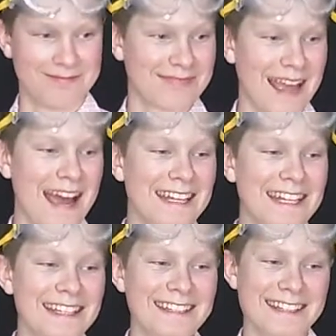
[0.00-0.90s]
I
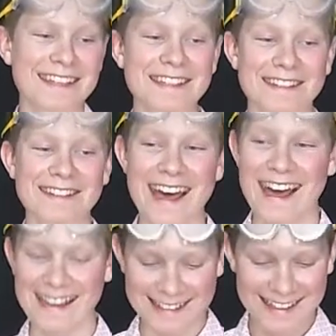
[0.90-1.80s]
didn't just do
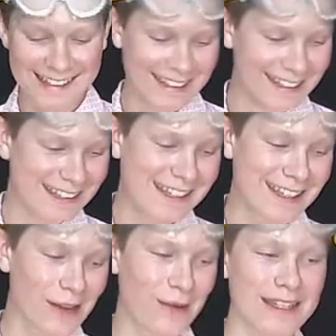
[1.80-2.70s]
that.
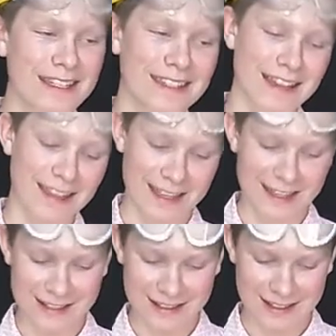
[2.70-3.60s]
You witnessed
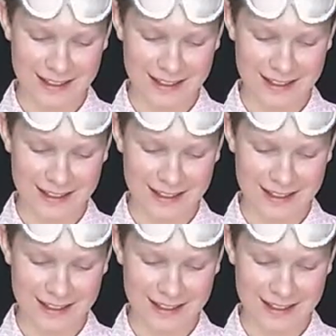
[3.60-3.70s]
nothing.